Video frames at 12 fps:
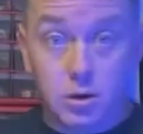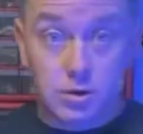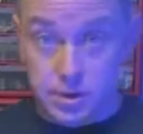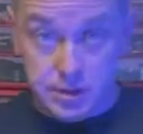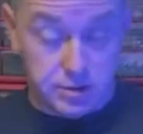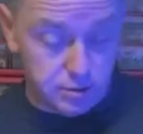
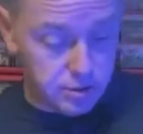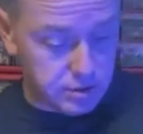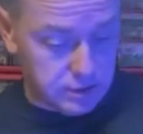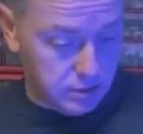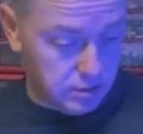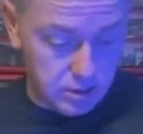Okay, so
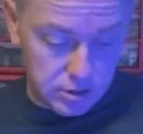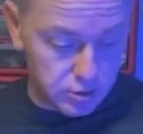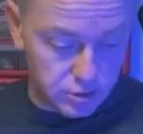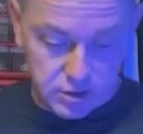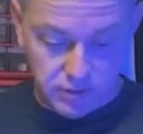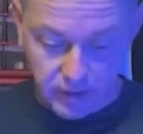just initial
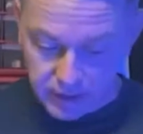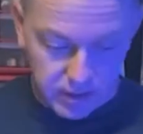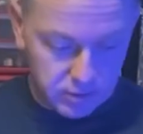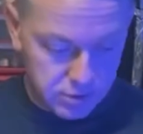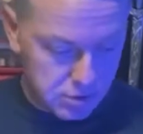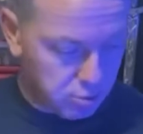stuff. I kind
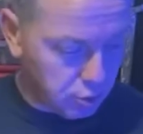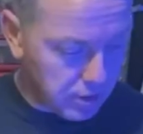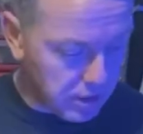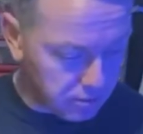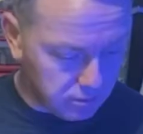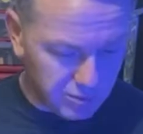of was just pulling
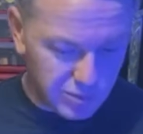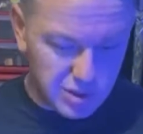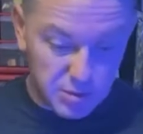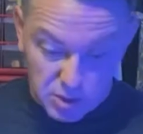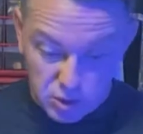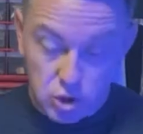out
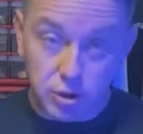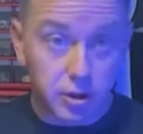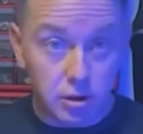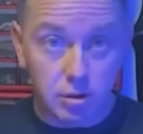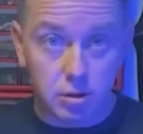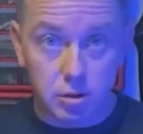some of the
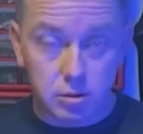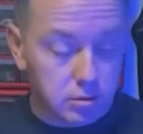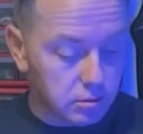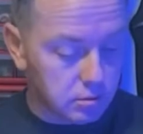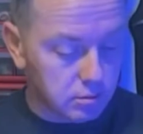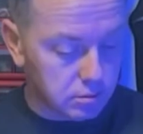chunkier
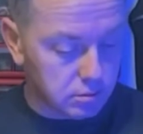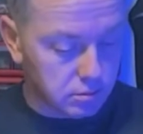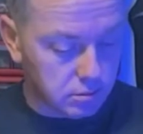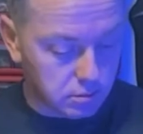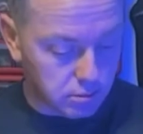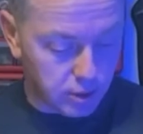
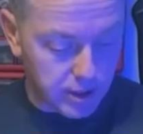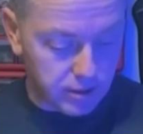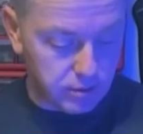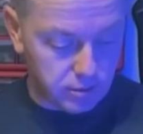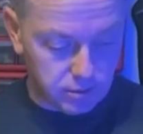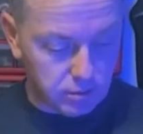
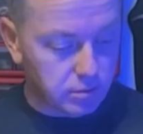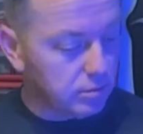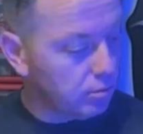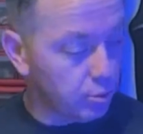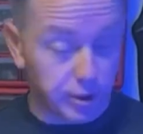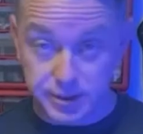brown
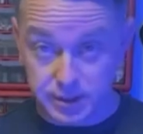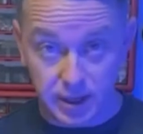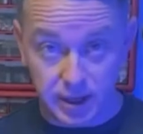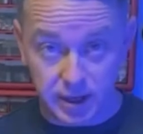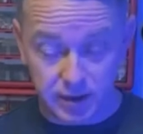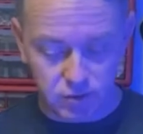bricks that
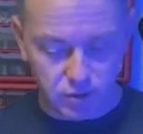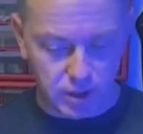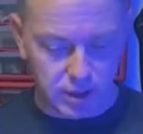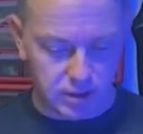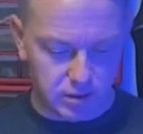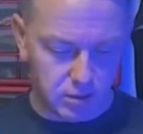I have so that I
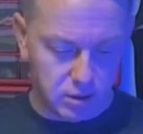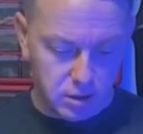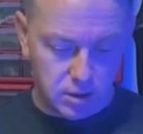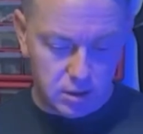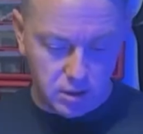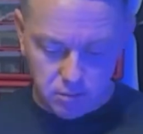can
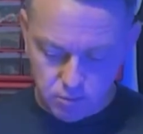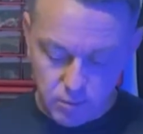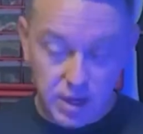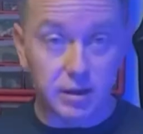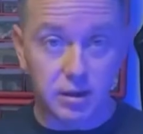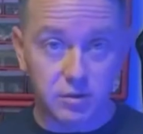
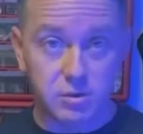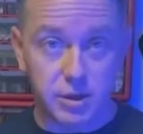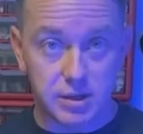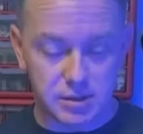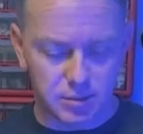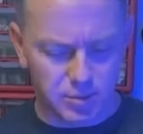make enough
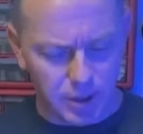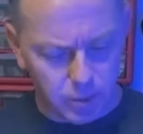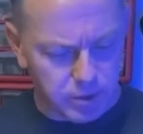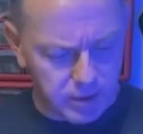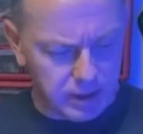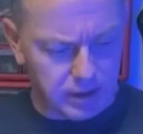space. I want
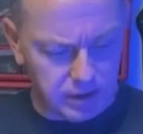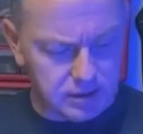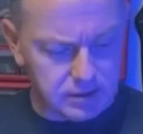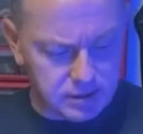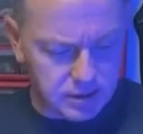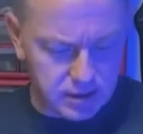to make it a
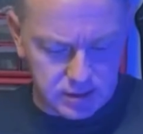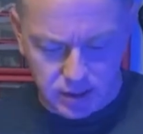decent size.